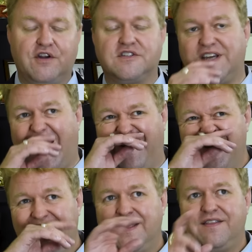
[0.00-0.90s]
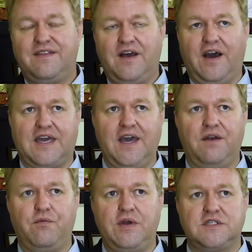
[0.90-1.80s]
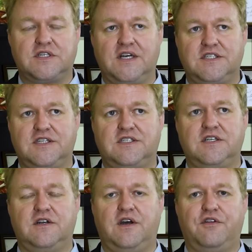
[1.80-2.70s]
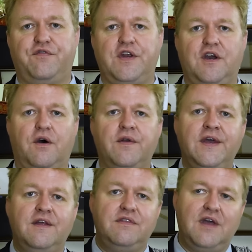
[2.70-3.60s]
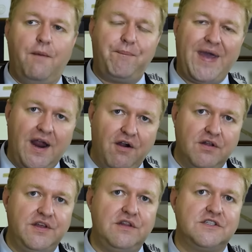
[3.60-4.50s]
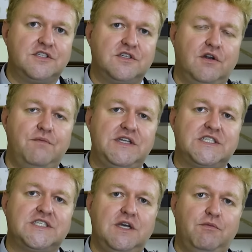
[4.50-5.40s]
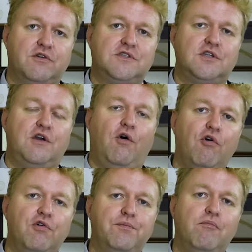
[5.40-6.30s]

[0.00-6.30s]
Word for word: years. Now, again, we discussed this in another video. Apparently, this is going to be similar to the old